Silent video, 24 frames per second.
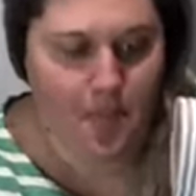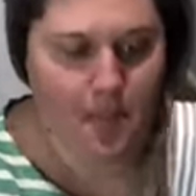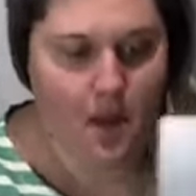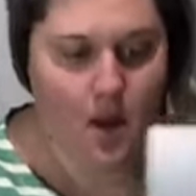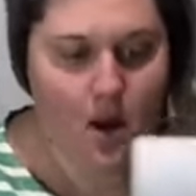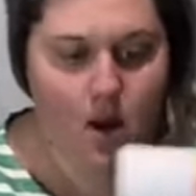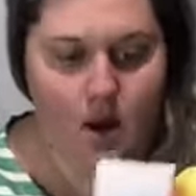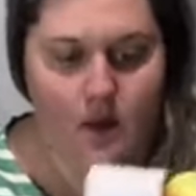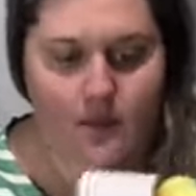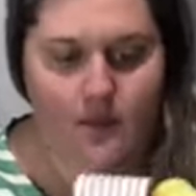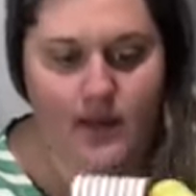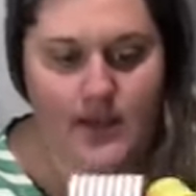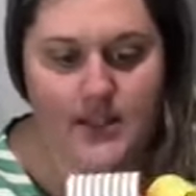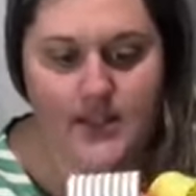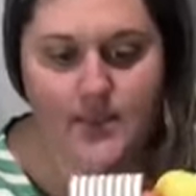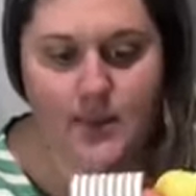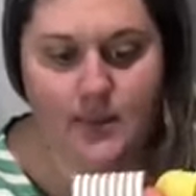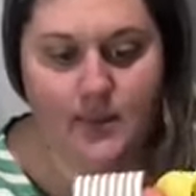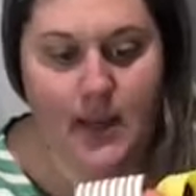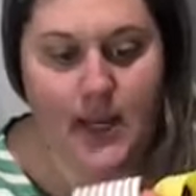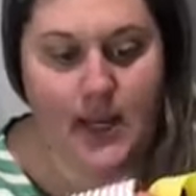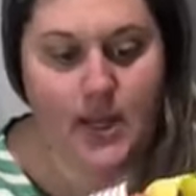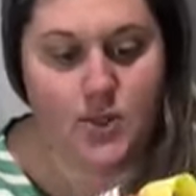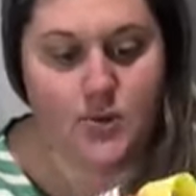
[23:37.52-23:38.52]
our Facebook
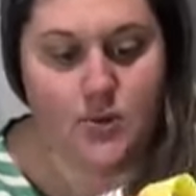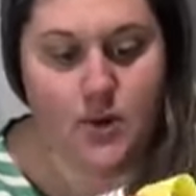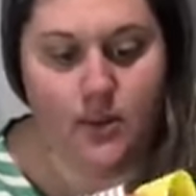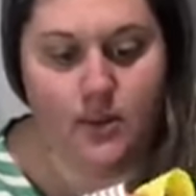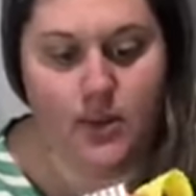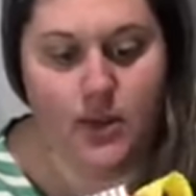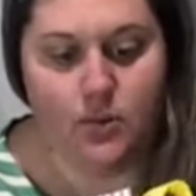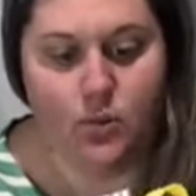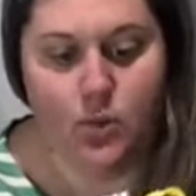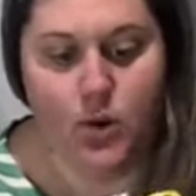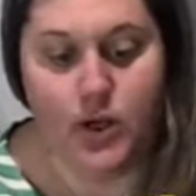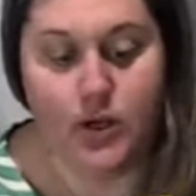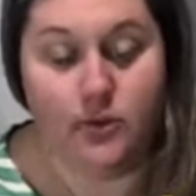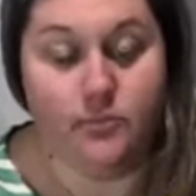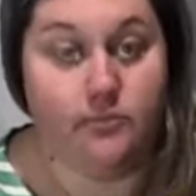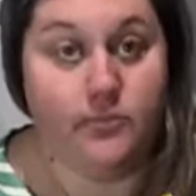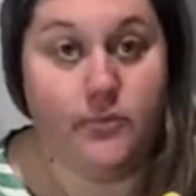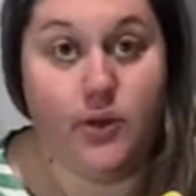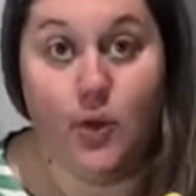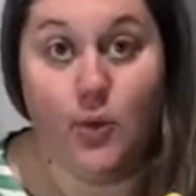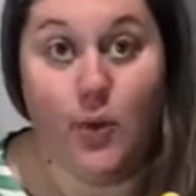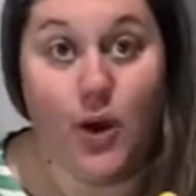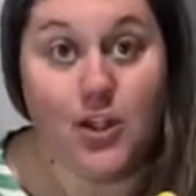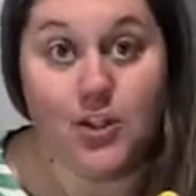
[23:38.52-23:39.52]
page, probably where
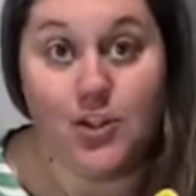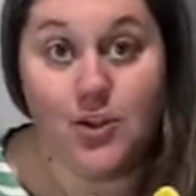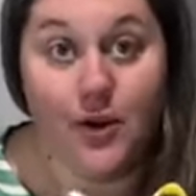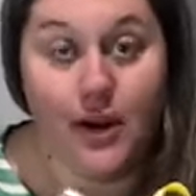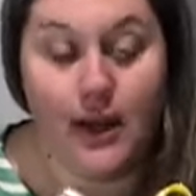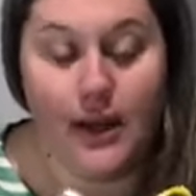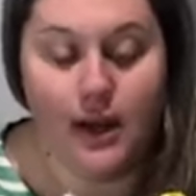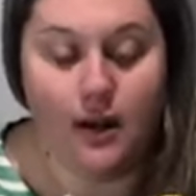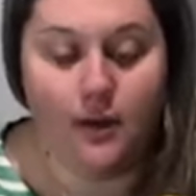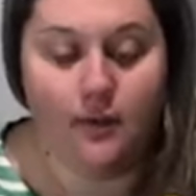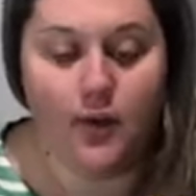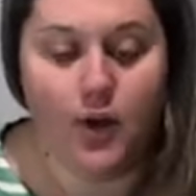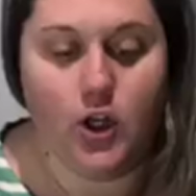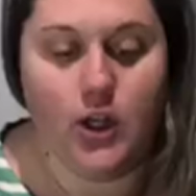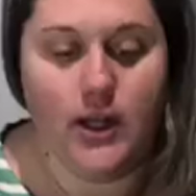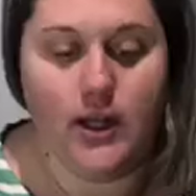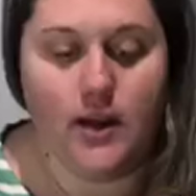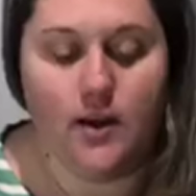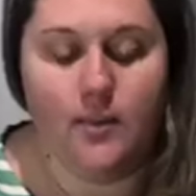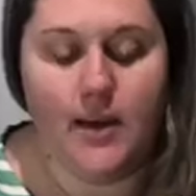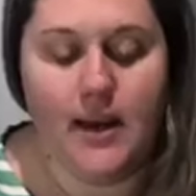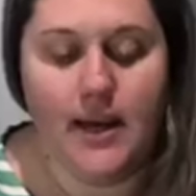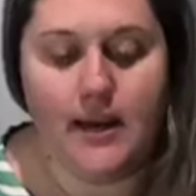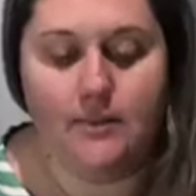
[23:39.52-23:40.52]
you're watching right now, if you click
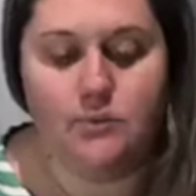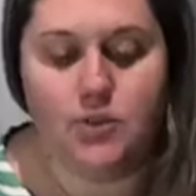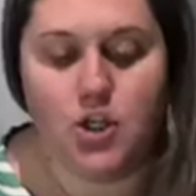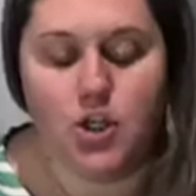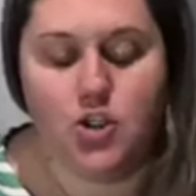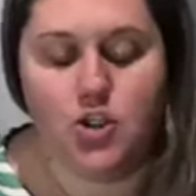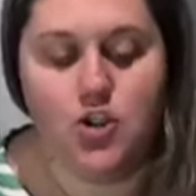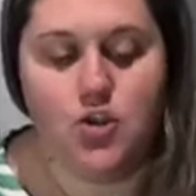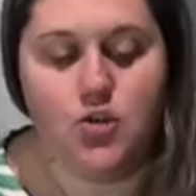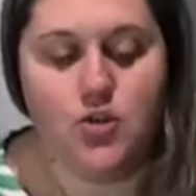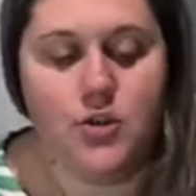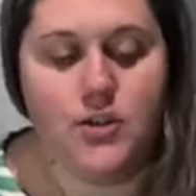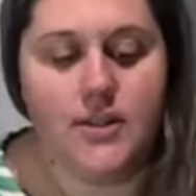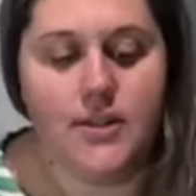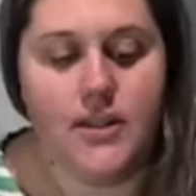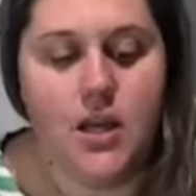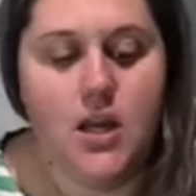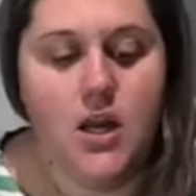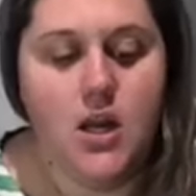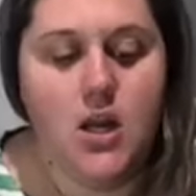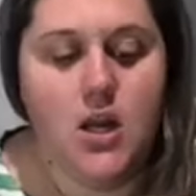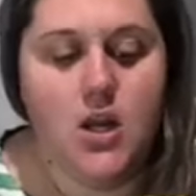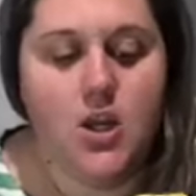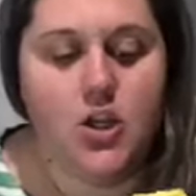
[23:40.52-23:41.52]
on my name, Junk to Jules,
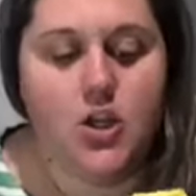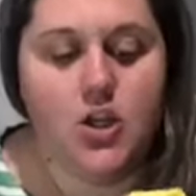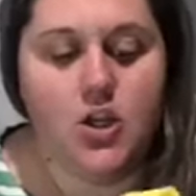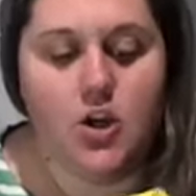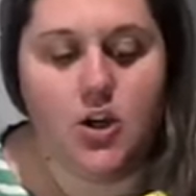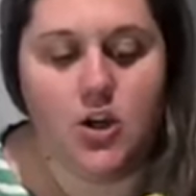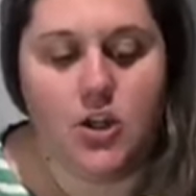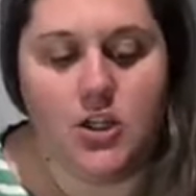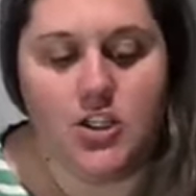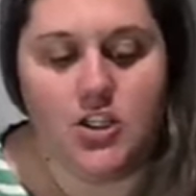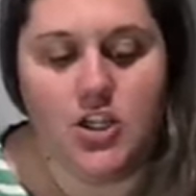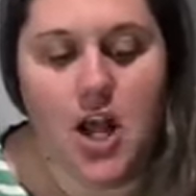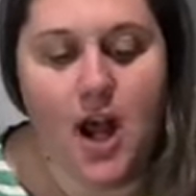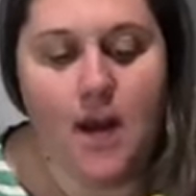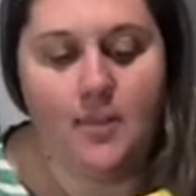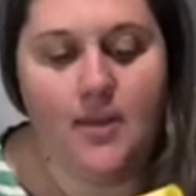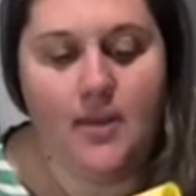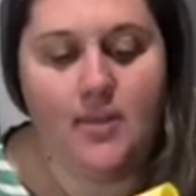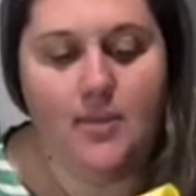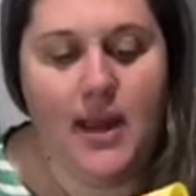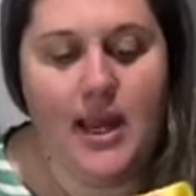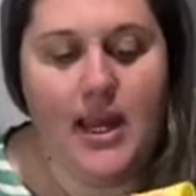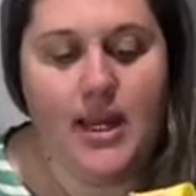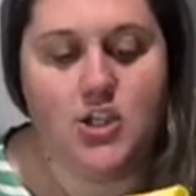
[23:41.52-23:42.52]
you can go to the top of
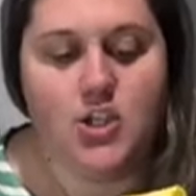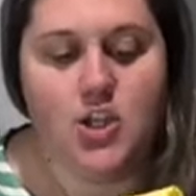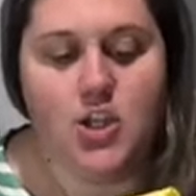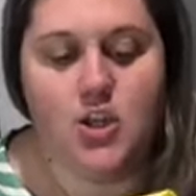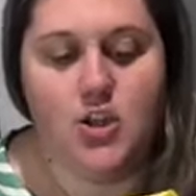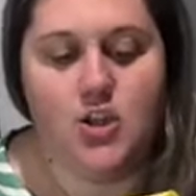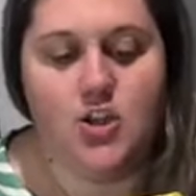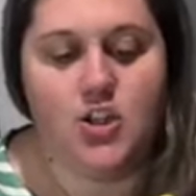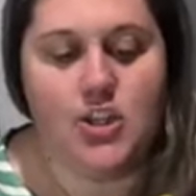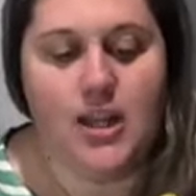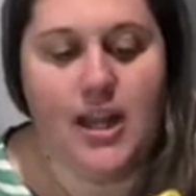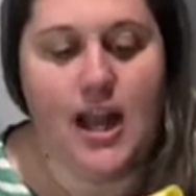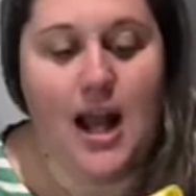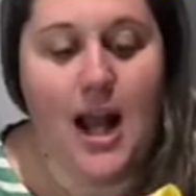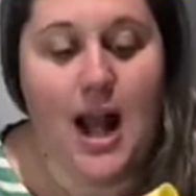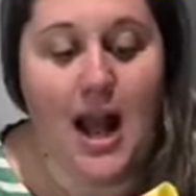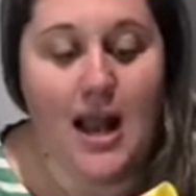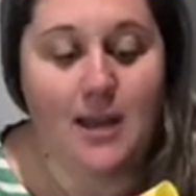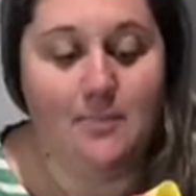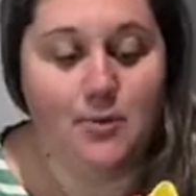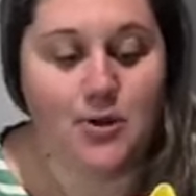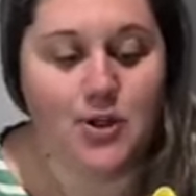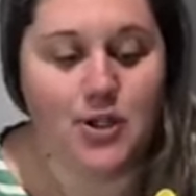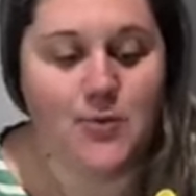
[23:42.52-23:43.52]
the page, and there's like a
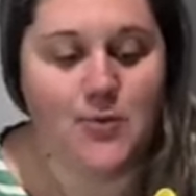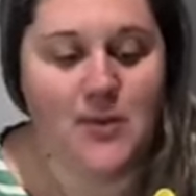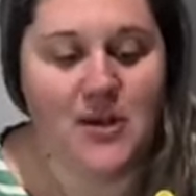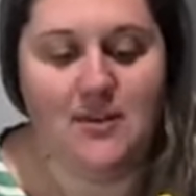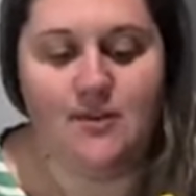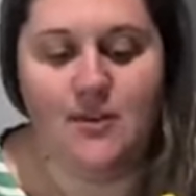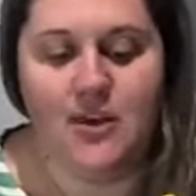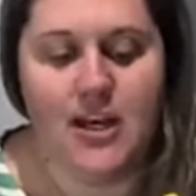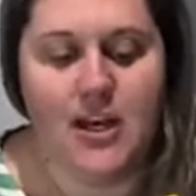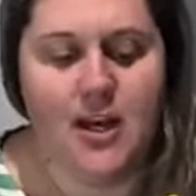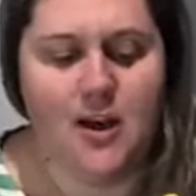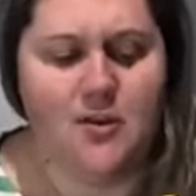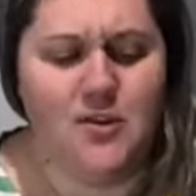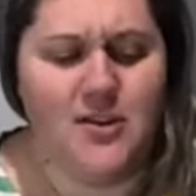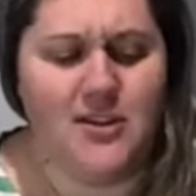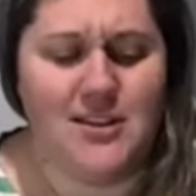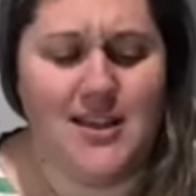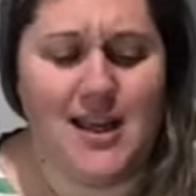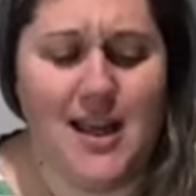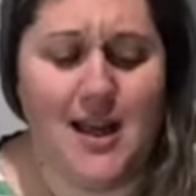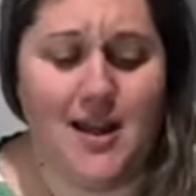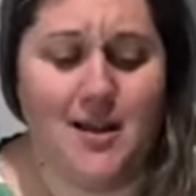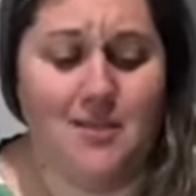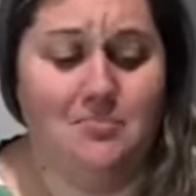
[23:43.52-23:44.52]
hyperspeed video that's
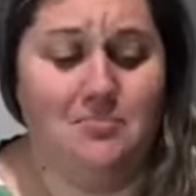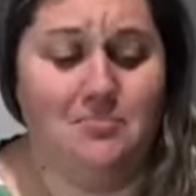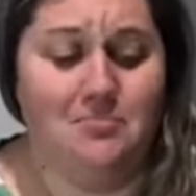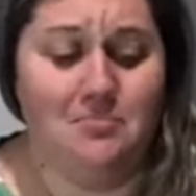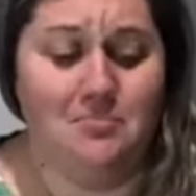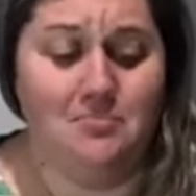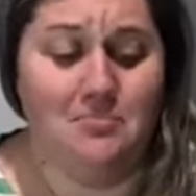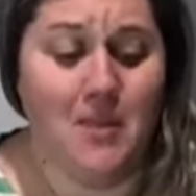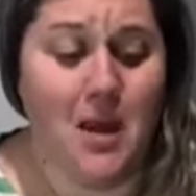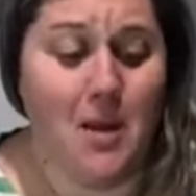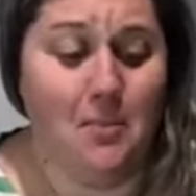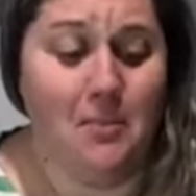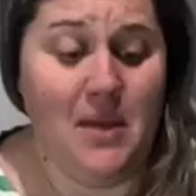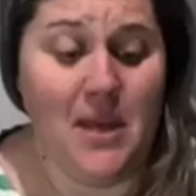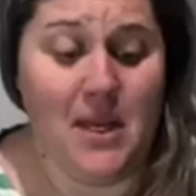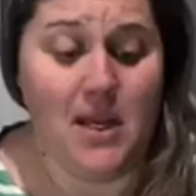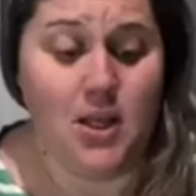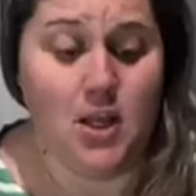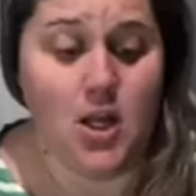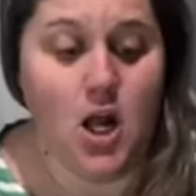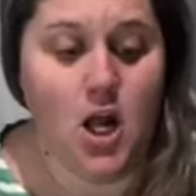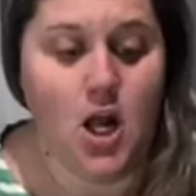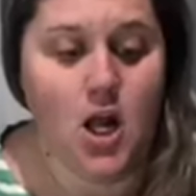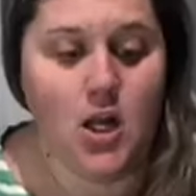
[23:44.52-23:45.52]
like a minute
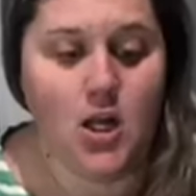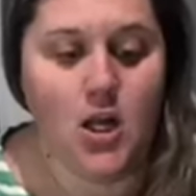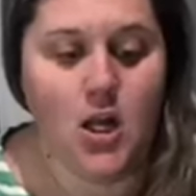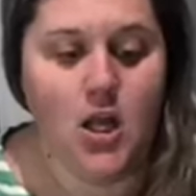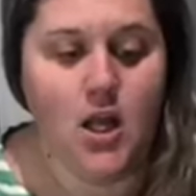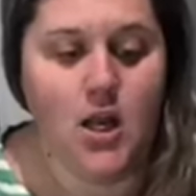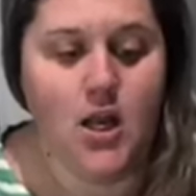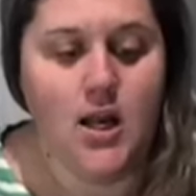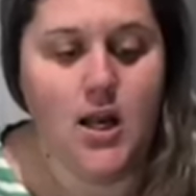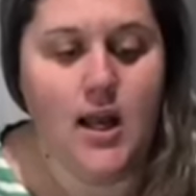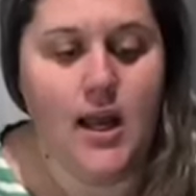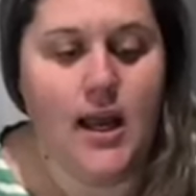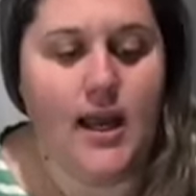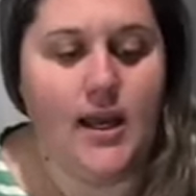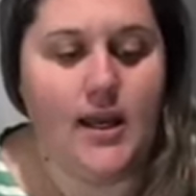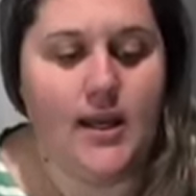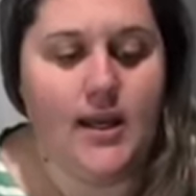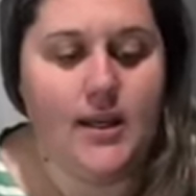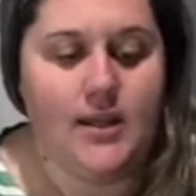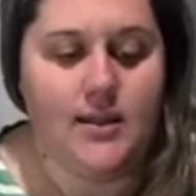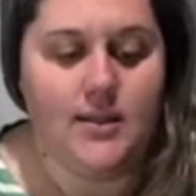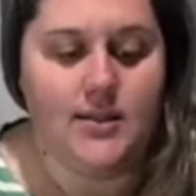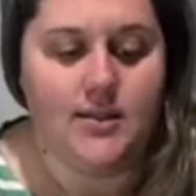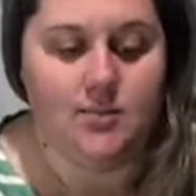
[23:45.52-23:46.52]
long, and
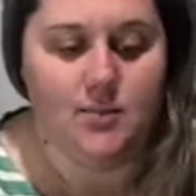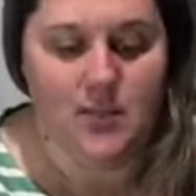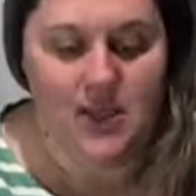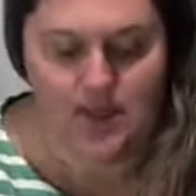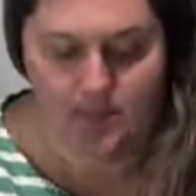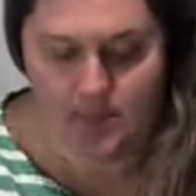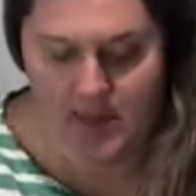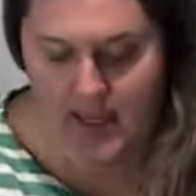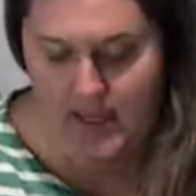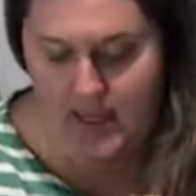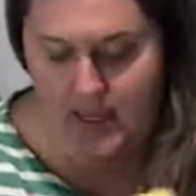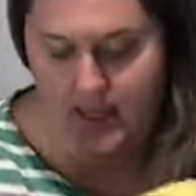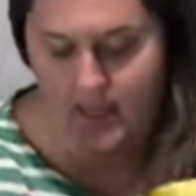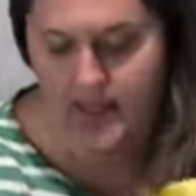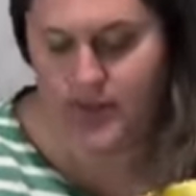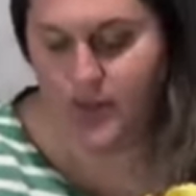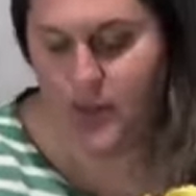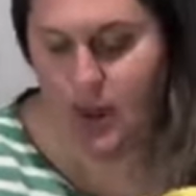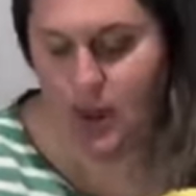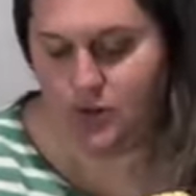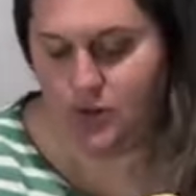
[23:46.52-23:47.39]
it is me making this bow.